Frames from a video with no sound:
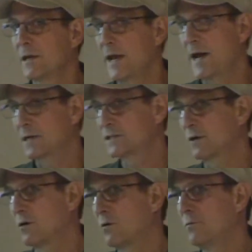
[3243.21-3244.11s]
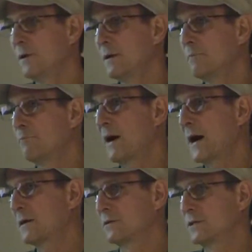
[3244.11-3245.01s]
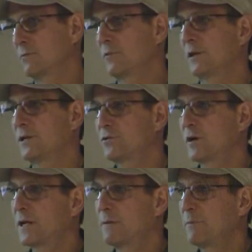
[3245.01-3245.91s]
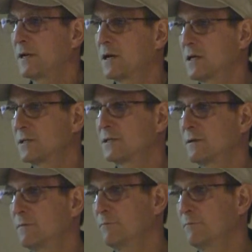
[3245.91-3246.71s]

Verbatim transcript: Yeah, so bottles are really tricky because